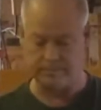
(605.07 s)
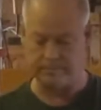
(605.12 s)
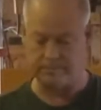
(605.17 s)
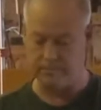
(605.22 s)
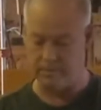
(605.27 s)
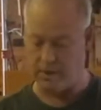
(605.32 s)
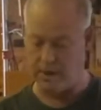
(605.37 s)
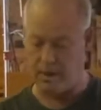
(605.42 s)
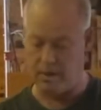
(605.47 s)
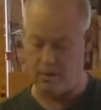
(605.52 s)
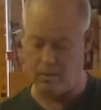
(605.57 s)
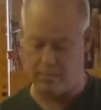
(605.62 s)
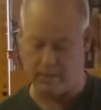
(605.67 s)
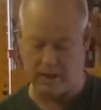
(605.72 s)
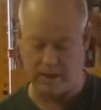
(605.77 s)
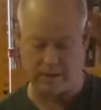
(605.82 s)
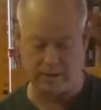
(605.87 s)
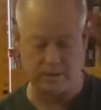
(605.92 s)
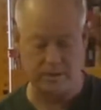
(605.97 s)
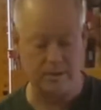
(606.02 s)
by all
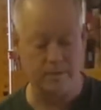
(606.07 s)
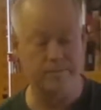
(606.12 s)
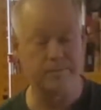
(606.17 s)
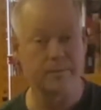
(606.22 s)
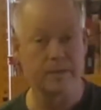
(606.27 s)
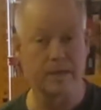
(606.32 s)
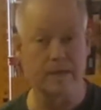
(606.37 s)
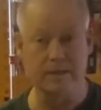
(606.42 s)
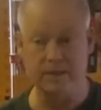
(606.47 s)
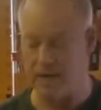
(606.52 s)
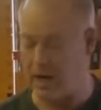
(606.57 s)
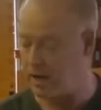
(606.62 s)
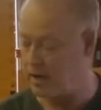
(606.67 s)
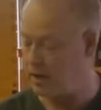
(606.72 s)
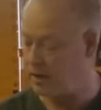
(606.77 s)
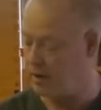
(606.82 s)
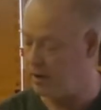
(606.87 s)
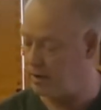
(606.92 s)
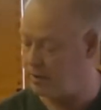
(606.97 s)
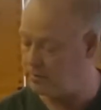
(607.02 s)
means, check it
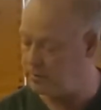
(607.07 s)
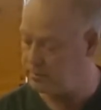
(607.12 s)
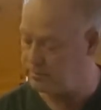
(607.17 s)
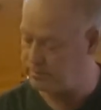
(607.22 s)
all out.